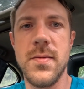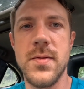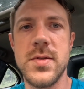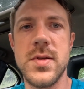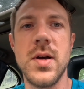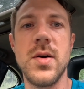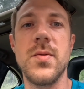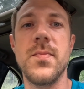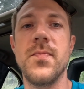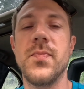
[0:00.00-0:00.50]

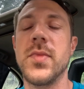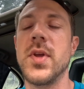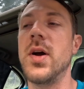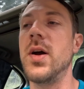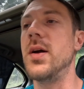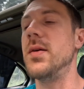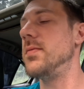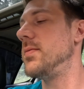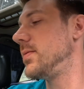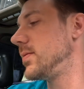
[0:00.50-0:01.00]
So,
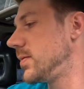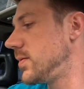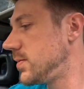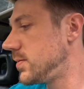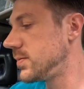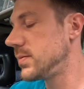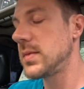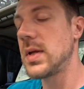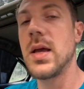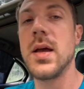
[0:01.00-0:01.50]
all right,
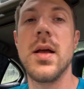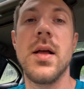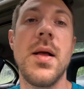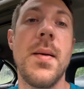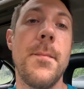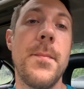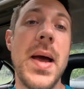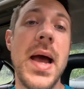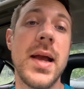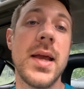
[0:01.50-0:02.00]

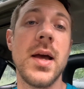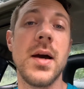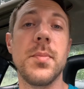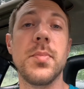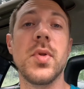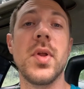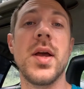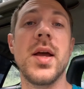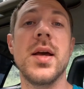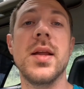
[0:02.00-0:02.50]

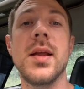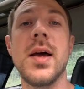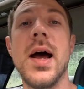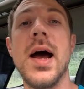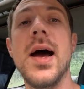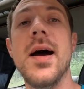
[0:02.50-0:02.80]
backup plan.